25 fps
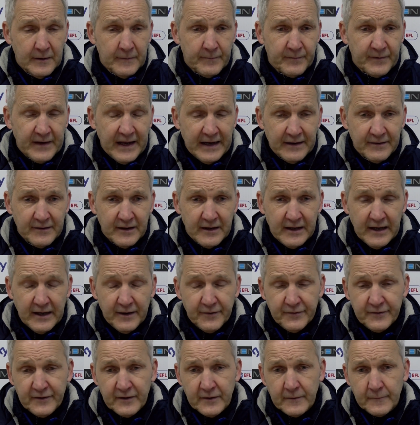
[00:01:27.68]
down the
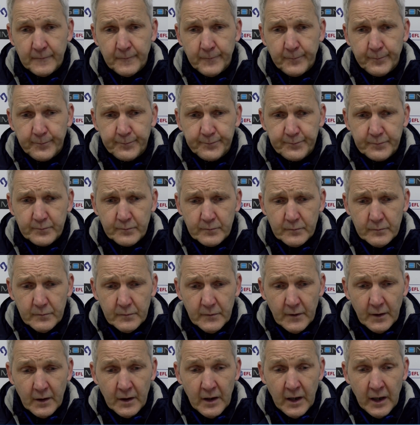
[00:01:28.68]
left.
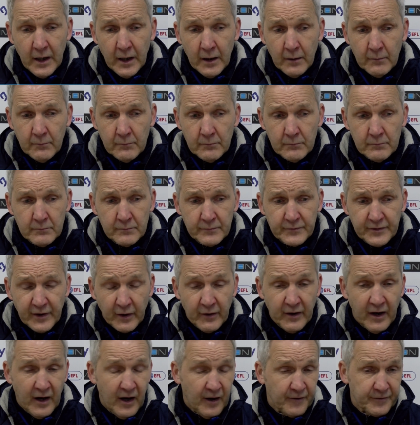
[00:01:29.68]
So
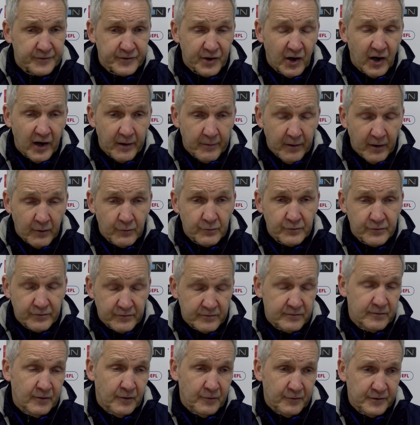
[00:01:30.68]
at half-time, I was
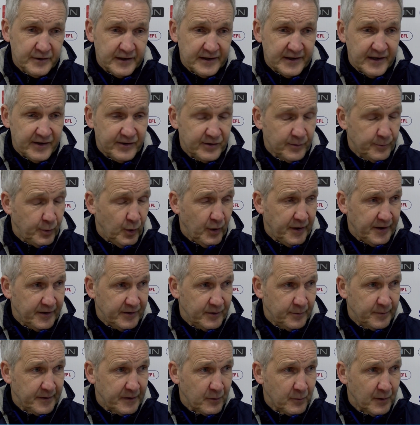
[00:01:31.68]
obviously disappointed
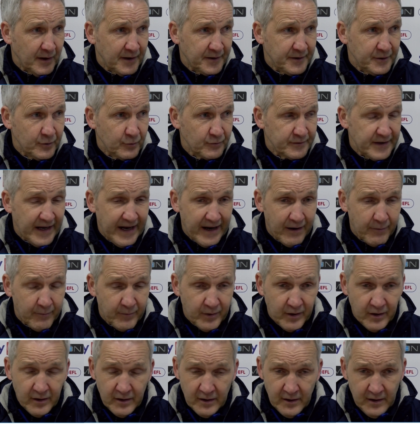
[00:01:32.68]
to be 1-0 down,
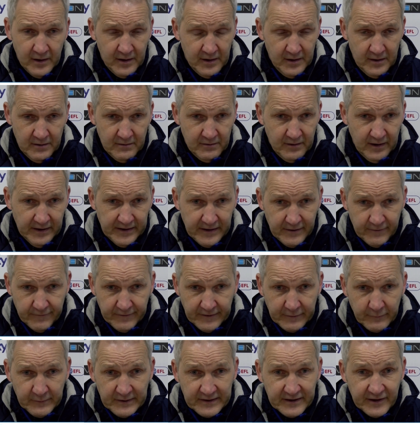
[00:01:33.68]
but I didn't
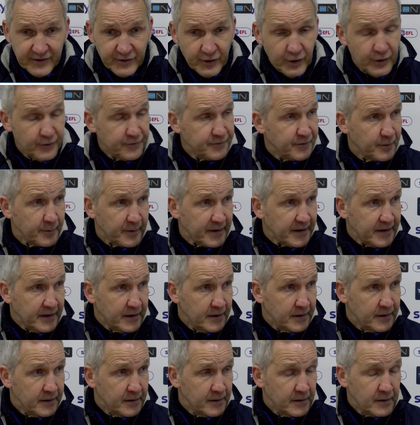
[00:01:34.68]
think we deserved to be.
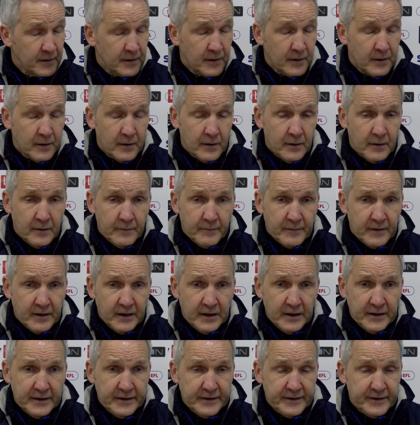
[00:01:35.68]

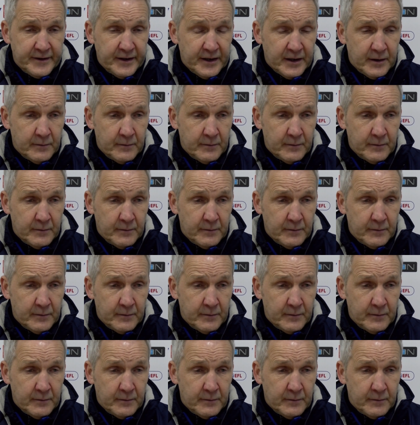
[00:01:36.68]
And